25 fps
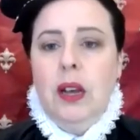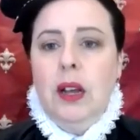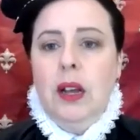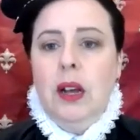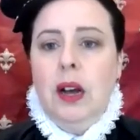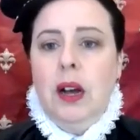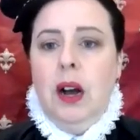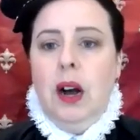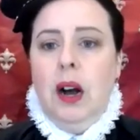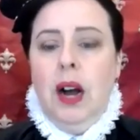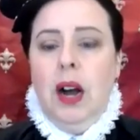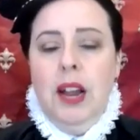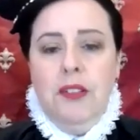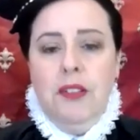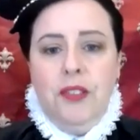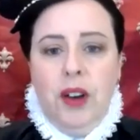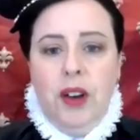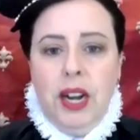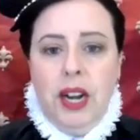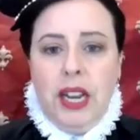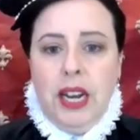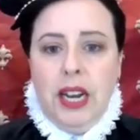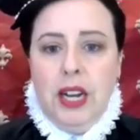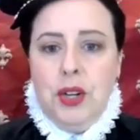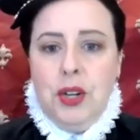I find
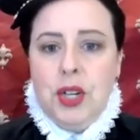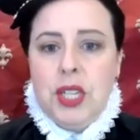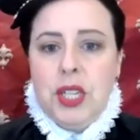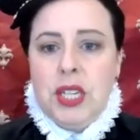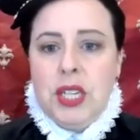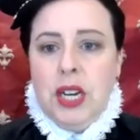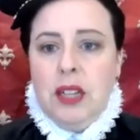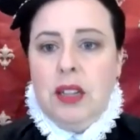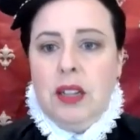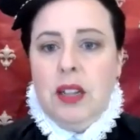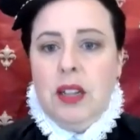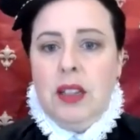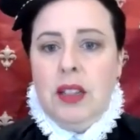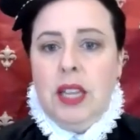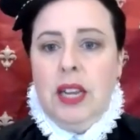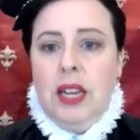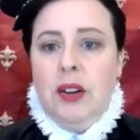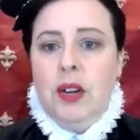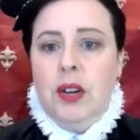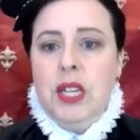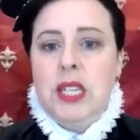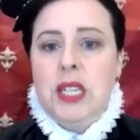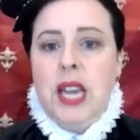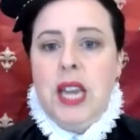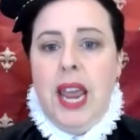it interesting that there
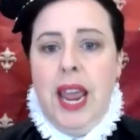is